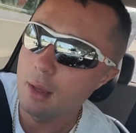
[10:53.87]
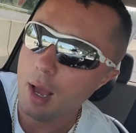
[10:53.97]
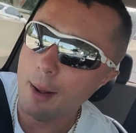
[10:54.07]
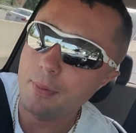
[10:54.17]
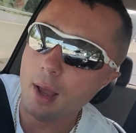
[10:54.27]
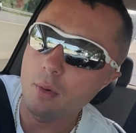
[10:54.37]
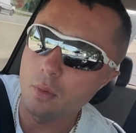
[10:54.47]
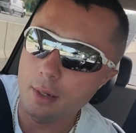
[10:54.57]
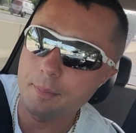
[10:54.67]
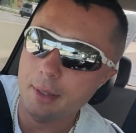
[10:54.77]
I probably
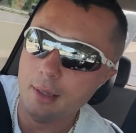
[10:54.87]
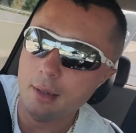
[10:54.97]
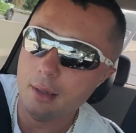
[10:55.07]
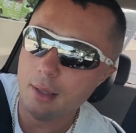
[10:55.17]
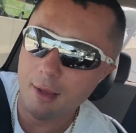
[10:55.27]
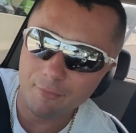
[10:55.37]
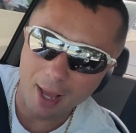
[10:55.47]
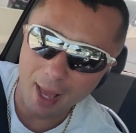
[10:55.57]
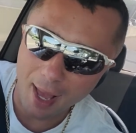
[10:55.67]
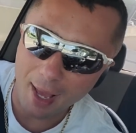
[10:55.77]
would be if
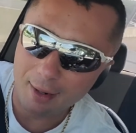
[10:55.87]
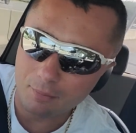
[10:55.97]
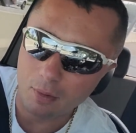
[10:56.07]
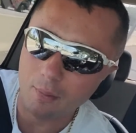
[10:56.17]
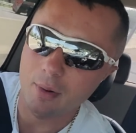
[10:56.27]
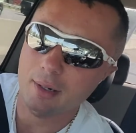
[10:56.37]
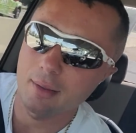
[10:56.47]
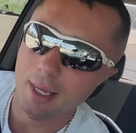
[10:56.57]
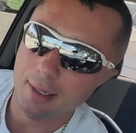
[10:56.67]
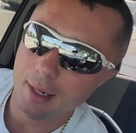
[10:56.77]
I had more work
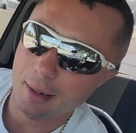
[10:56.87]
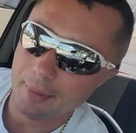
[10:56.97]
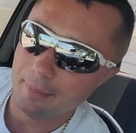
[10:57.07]
lined up.